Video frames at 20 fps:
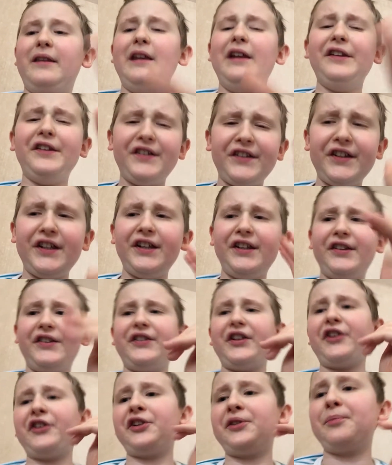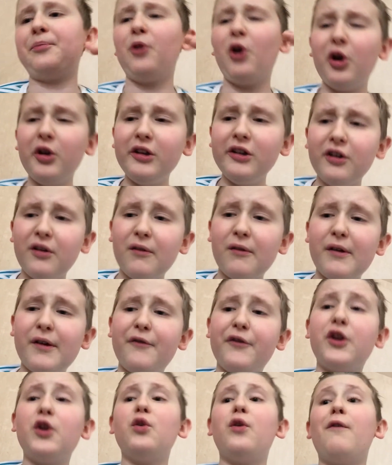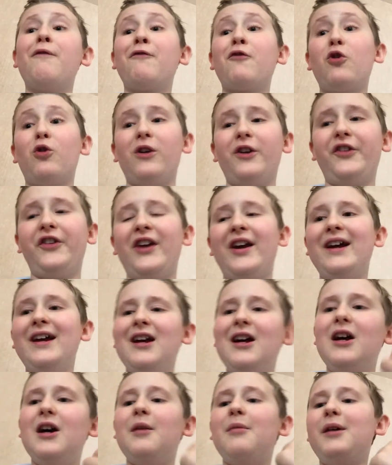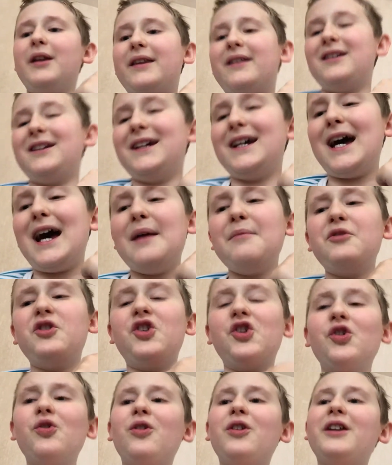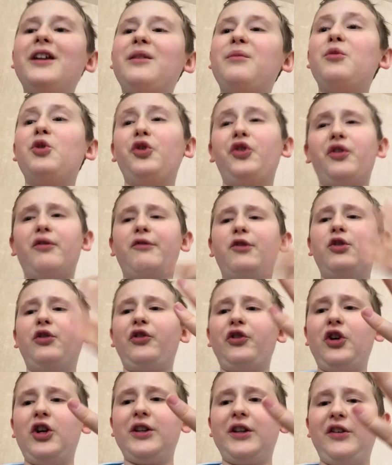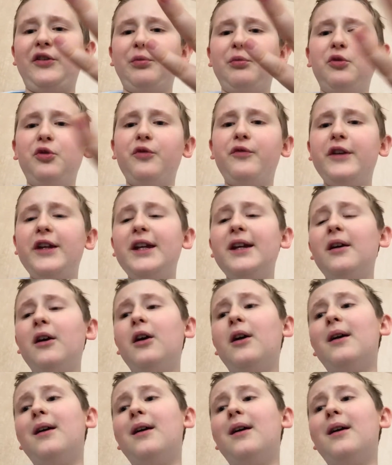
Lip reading: This is a spoiler review, of course, but I'm sure that most of you saw this movie.